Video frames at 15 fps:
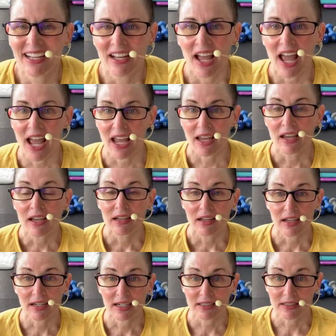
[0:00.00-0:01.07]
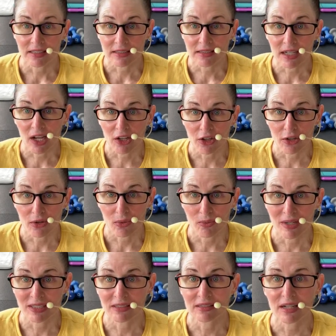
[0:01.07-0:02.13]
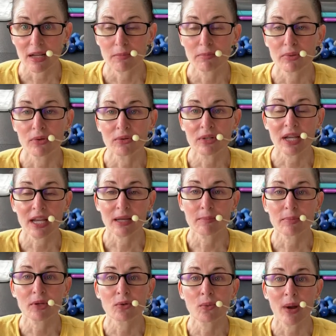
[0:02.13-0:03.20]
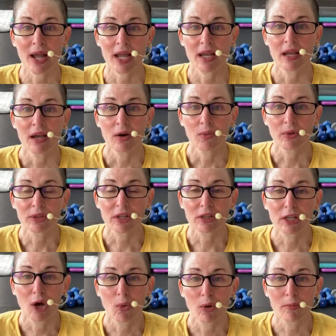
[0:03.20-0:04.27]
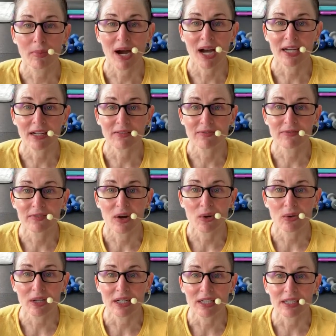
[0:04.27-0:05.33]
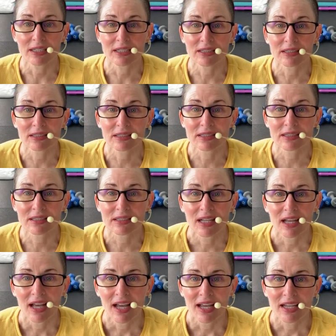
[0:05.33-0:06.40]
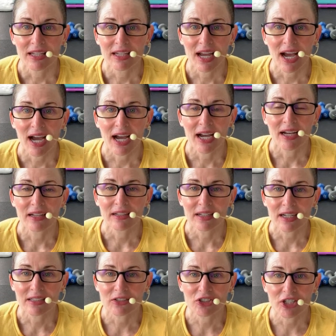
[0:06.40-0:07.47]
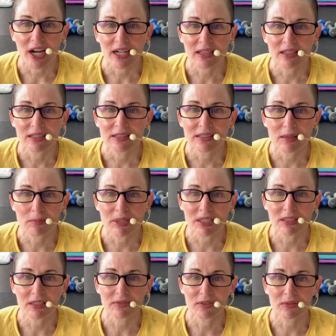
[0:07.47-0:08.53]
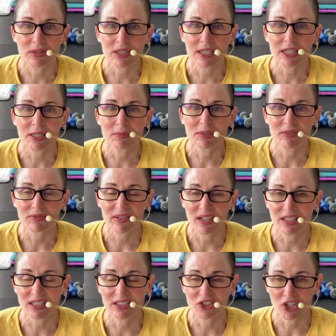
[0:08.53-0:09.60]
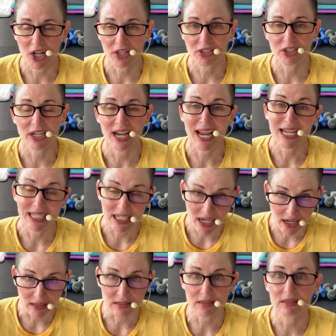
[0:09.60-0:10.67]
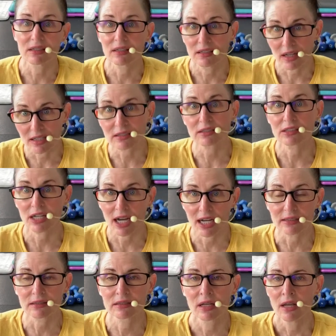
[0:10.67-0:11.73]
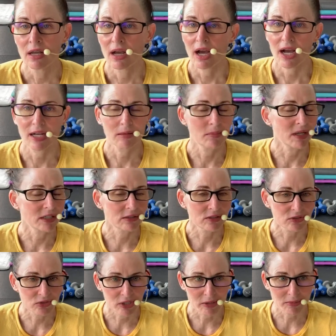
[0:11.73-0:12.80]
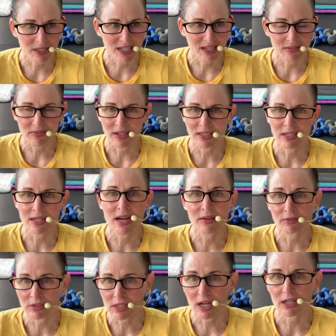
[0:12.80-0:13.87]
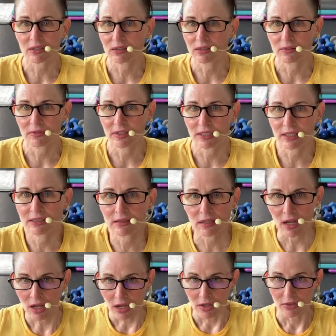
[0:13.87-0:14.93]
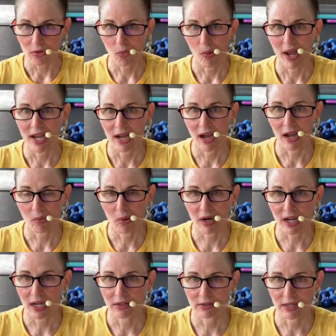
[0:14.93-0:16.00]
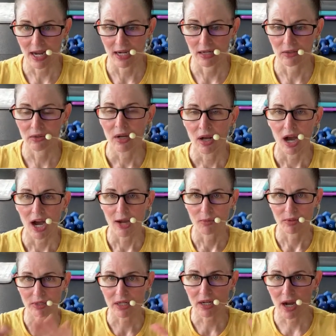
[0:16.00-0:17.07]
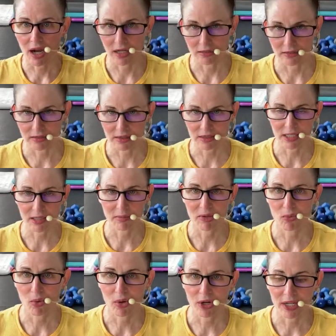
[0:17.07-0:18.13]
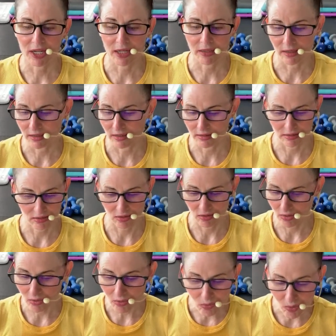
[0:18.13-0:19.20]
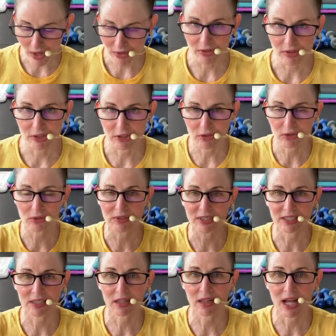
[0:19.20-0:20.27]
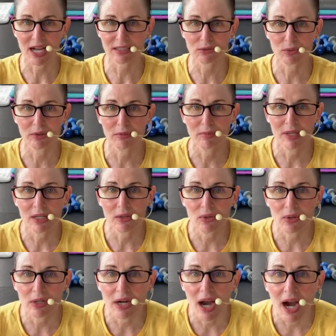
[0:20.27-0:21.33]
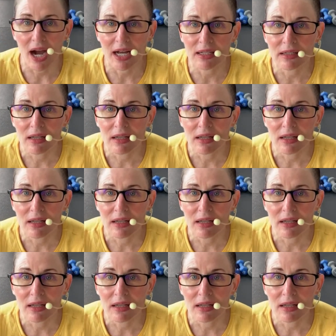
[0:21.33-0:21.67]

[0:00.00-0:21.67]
Hey, and I did tell you, Wednesday, boot camp your way with a lower body focus. Yeah, yes, Jacqueline, something different really keeps it fun and challenging. Yes, yes, yes. I am extremely, if I never taught group fitness, the way I work out now, I would constantly be working whether you did the class with me or not.